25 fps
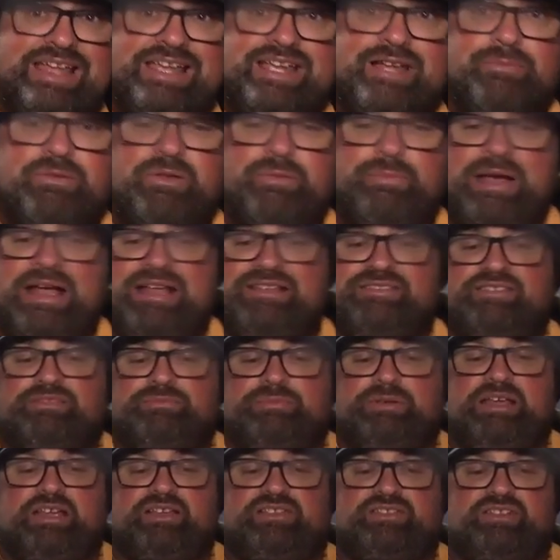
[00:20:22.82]
like them the best
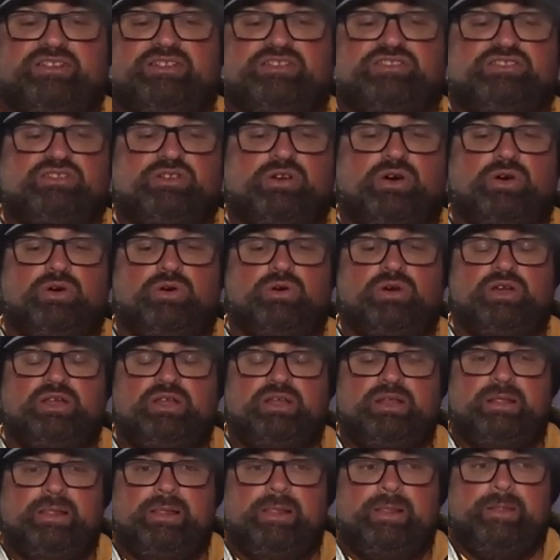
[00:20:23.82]
is because they're so
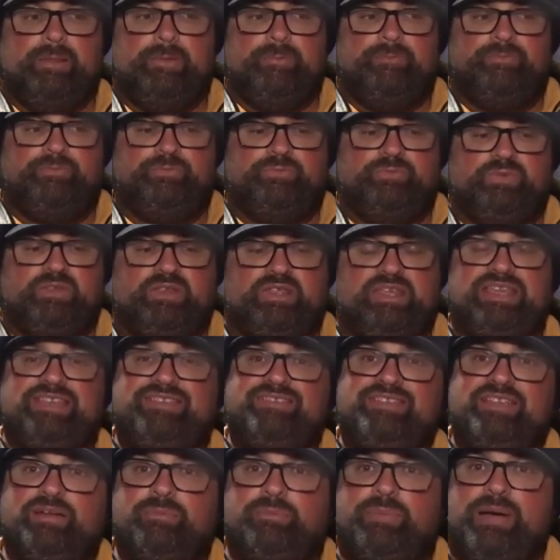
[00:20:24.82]

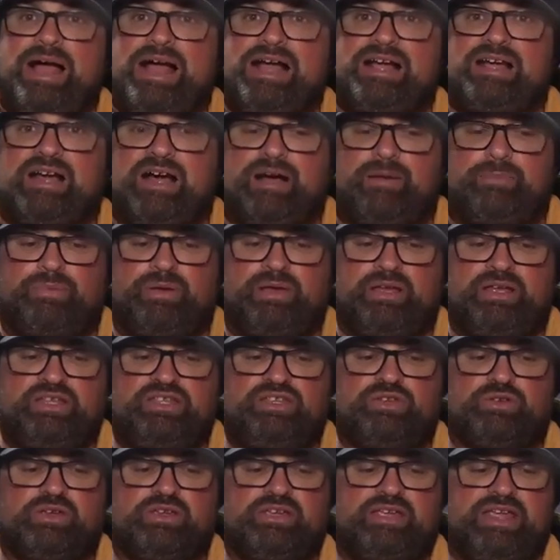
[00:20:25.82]
easy to pack up.
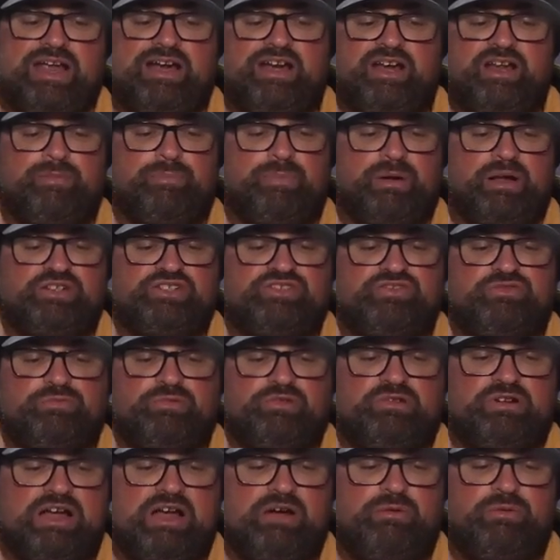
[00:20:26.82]
You can carry a bunch of
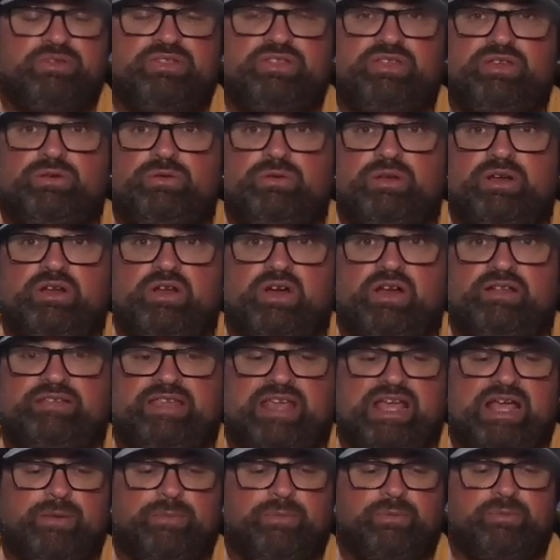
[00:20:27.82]
them around with you and not
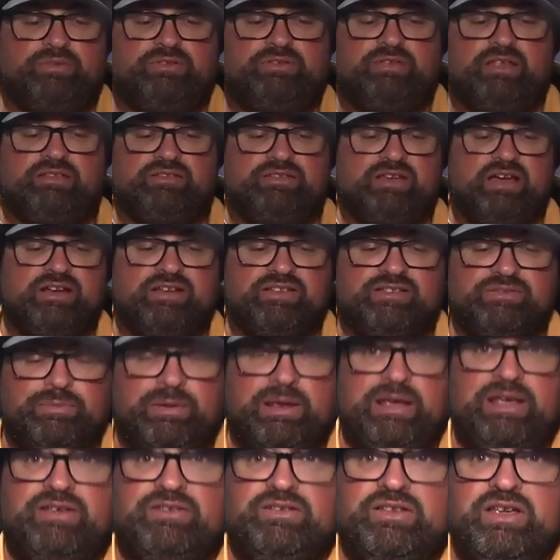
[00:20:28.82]
take up a ton of
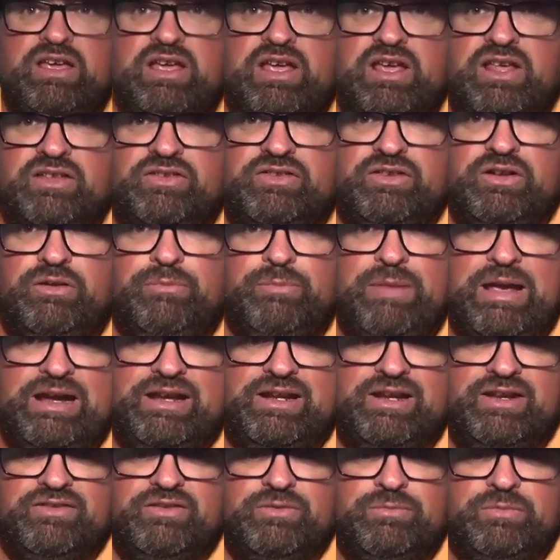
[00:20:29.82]
space. This little
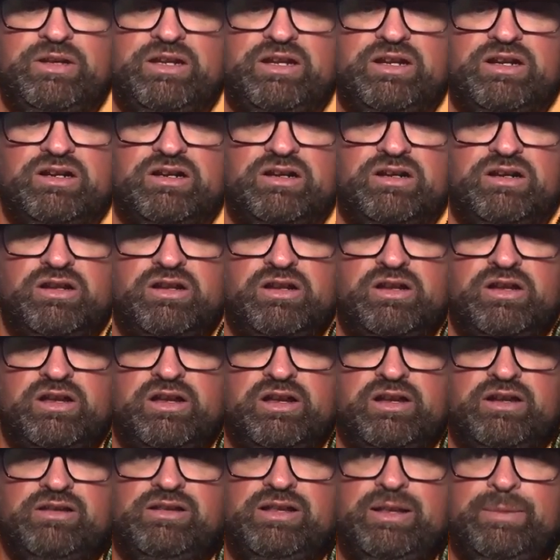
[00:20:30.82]
mechanism here,
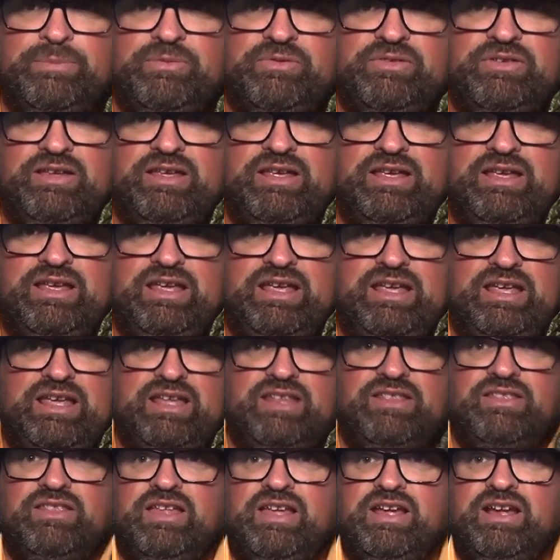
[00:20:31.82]
clips
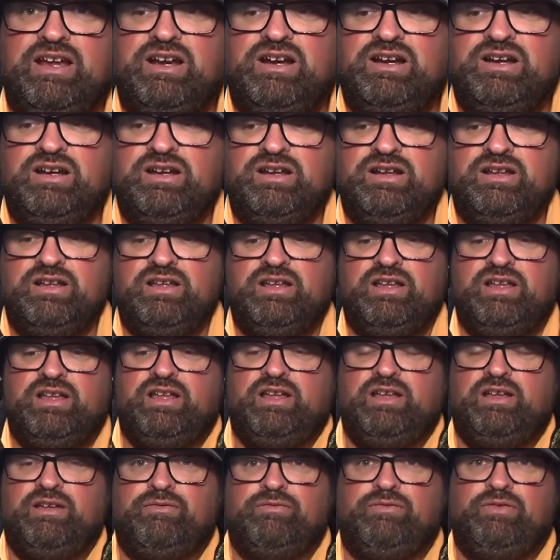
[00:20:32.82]
in there,
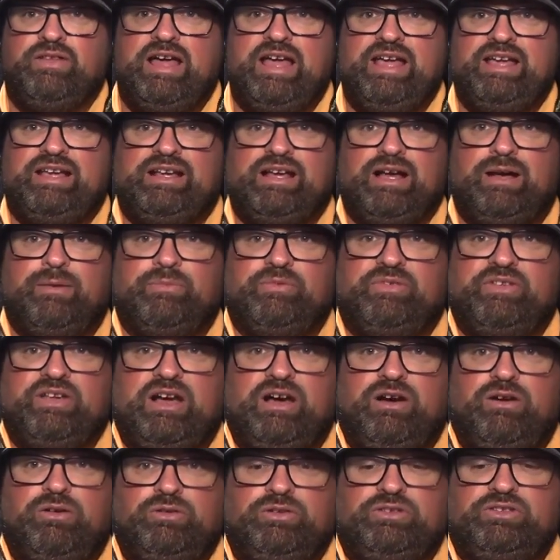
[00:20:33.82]
flag comes
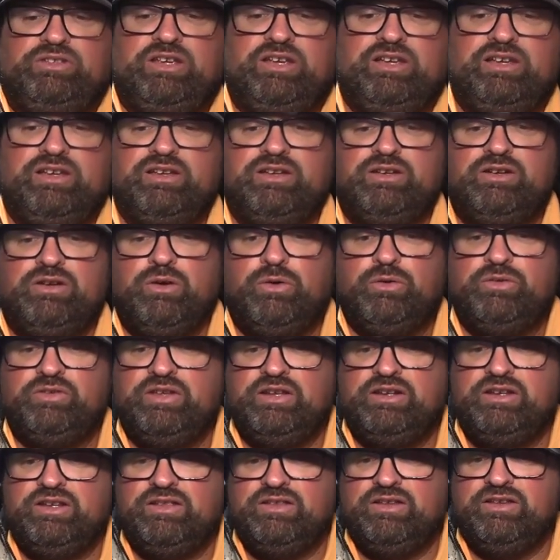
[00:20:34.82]
out, goes
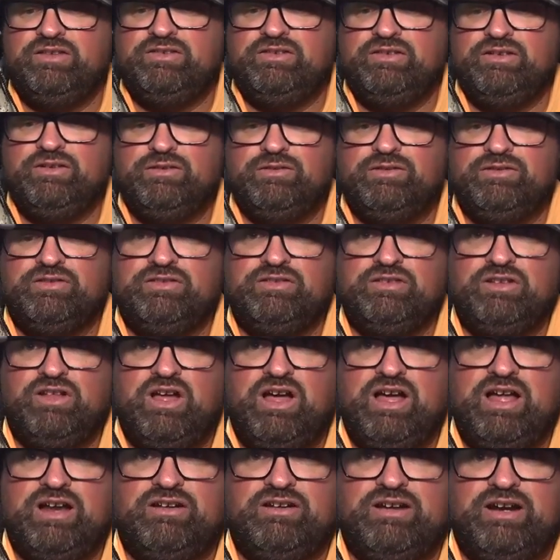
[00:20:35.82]
into this little
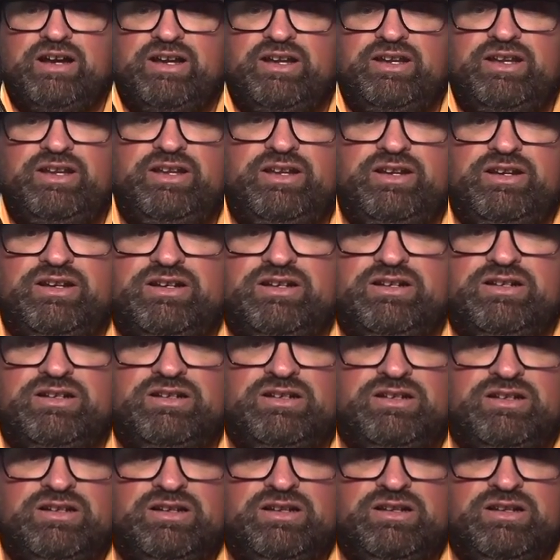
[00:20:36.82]
slot right here,